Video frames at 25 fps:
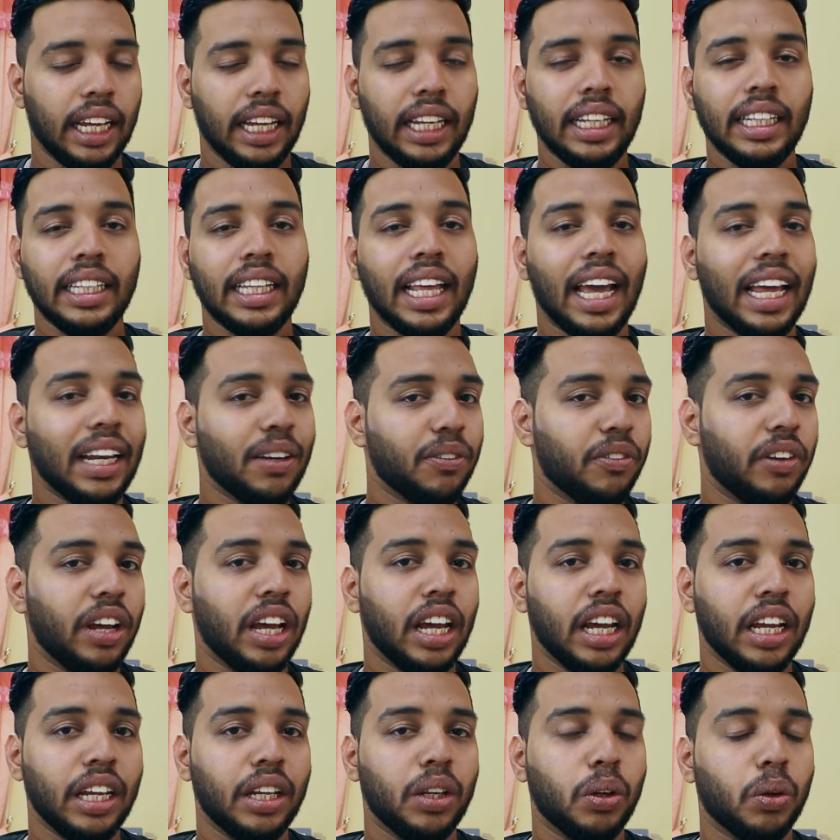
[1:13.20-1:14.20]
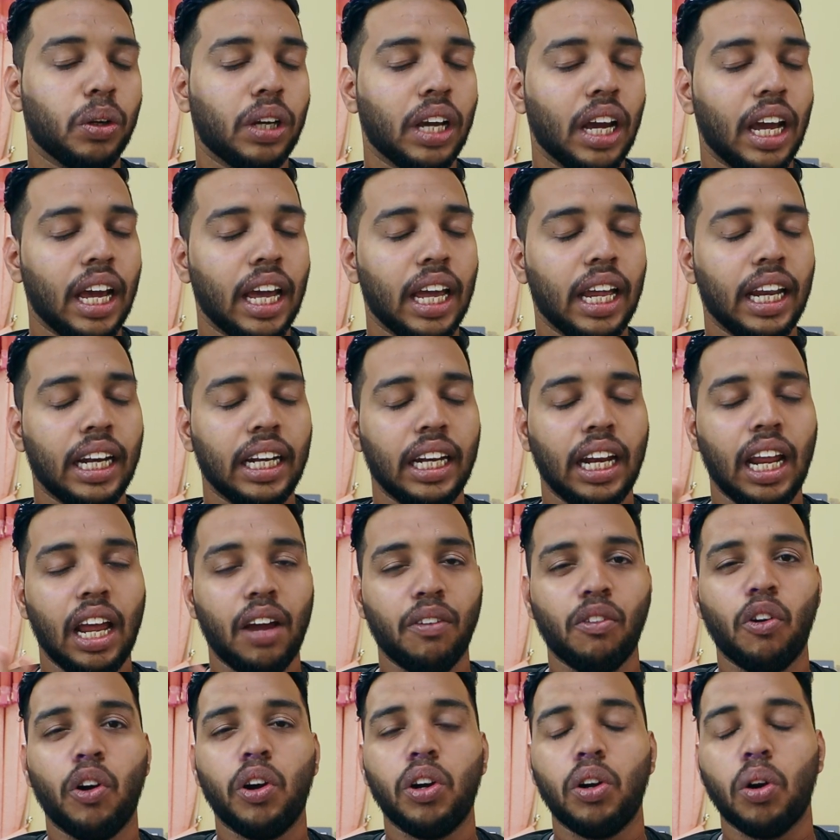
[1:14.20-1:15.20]
In that way, you can
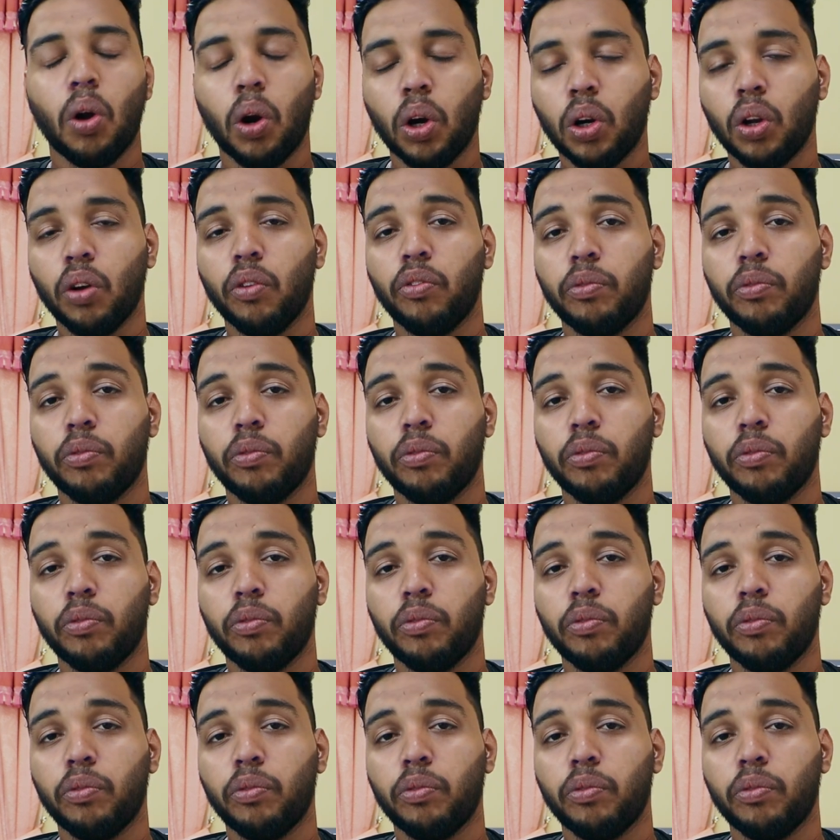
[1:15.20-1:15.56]
avoid a lot